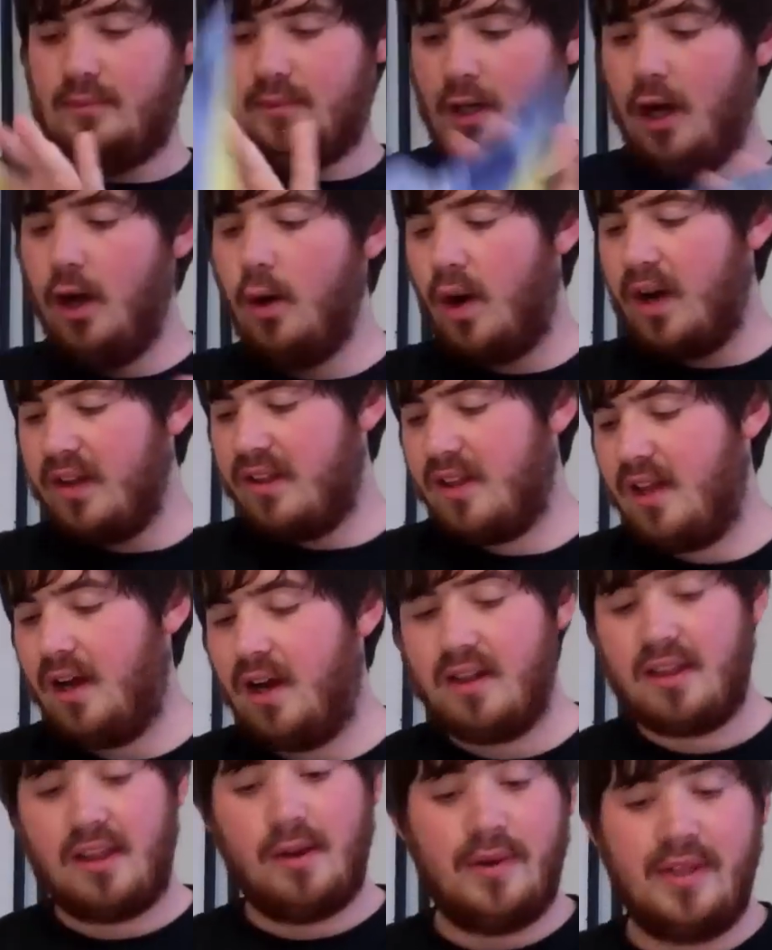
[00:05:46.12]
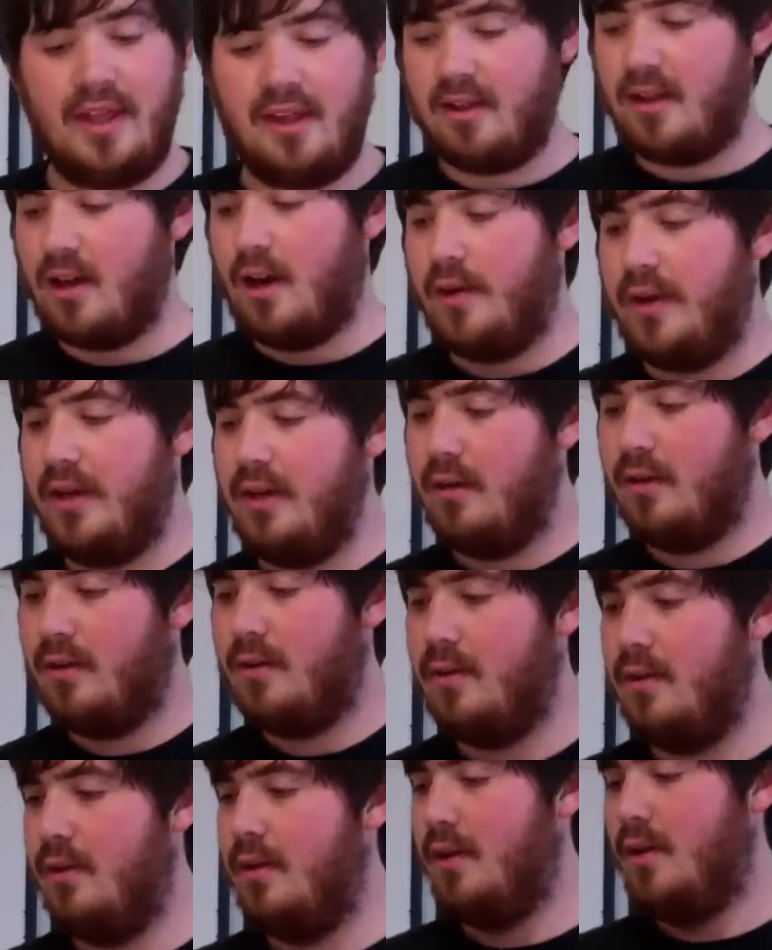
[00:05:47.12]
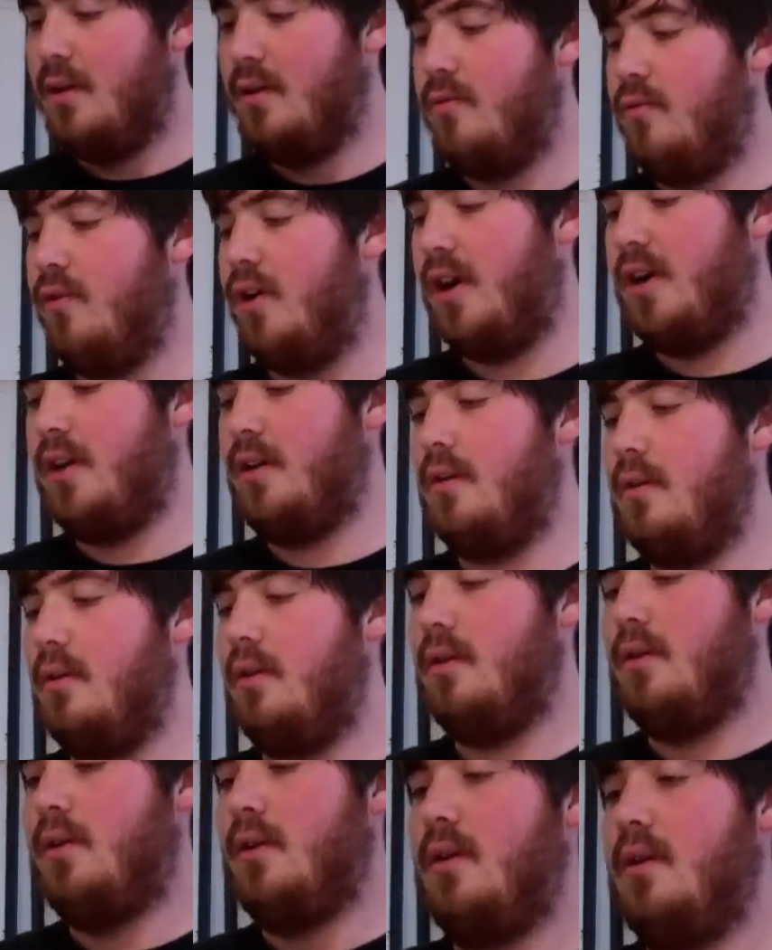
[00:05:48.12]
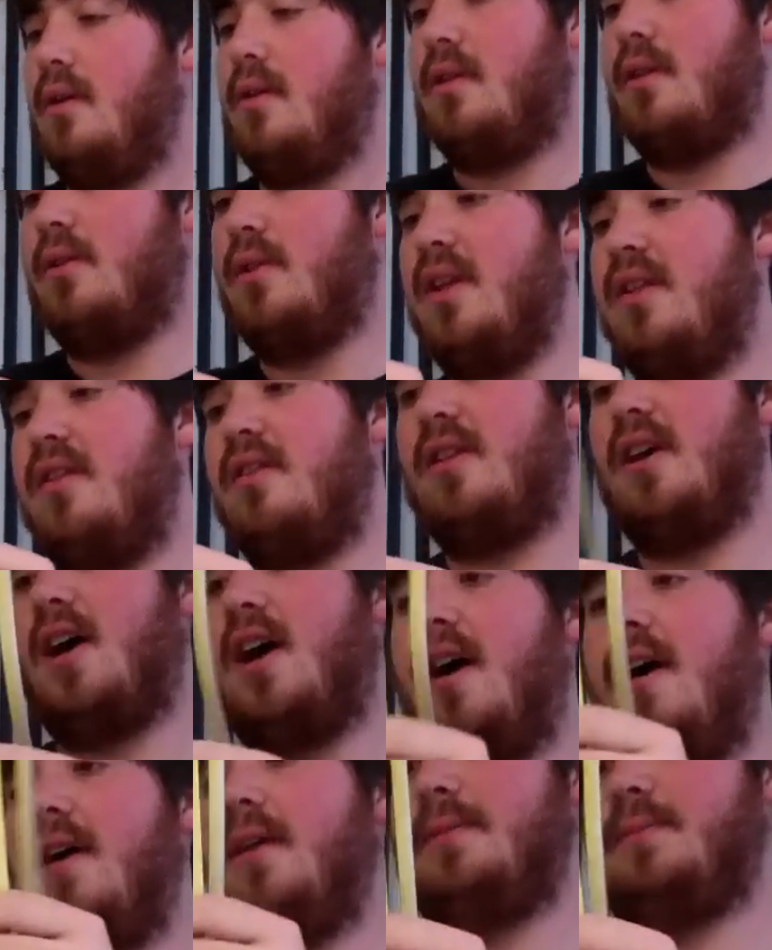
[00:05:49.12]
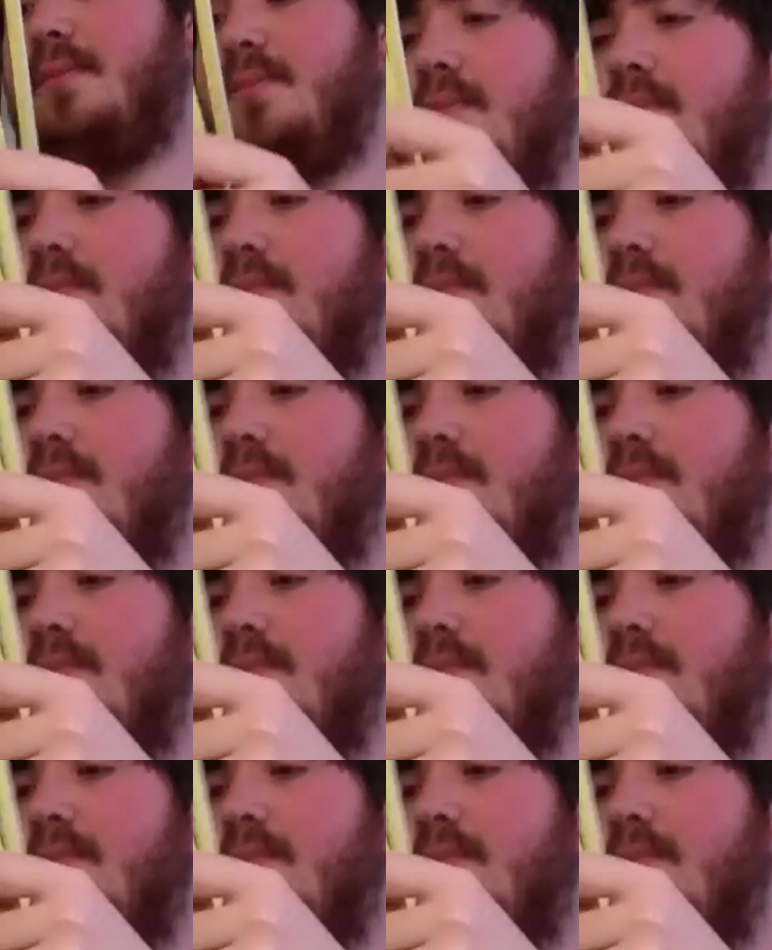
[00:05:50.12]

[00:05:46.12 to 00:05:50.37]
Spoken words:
Oh, I see where this is going. Right. So this star,